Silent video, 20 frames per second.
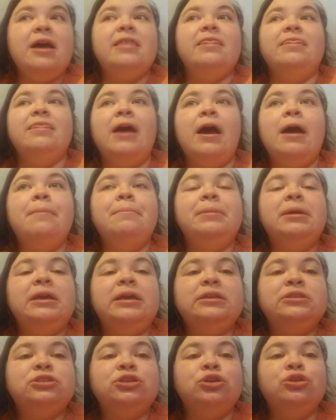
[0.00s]
That
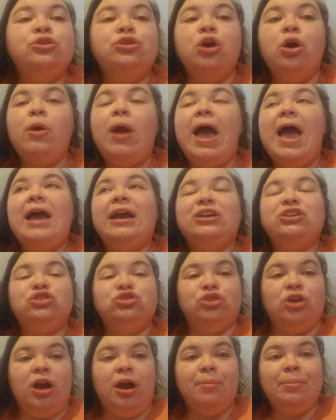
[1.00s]
means no
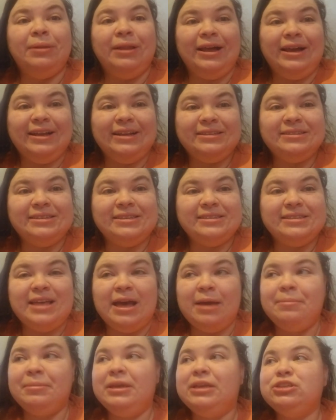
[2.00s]
extra appliances.
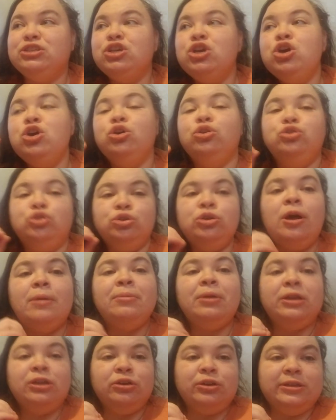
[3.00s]
That means do not
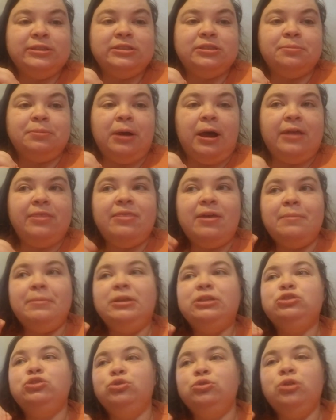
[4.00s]
bring your Instapot. That
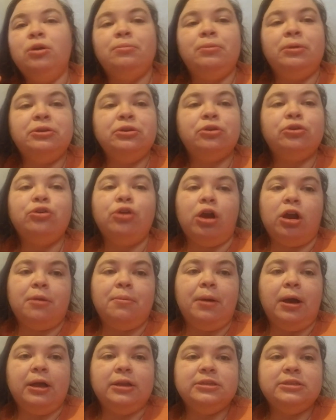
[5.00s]
means do not bring your crock
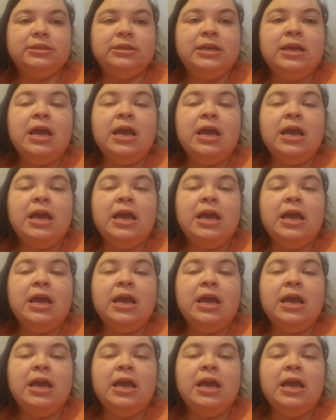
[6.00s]
pot.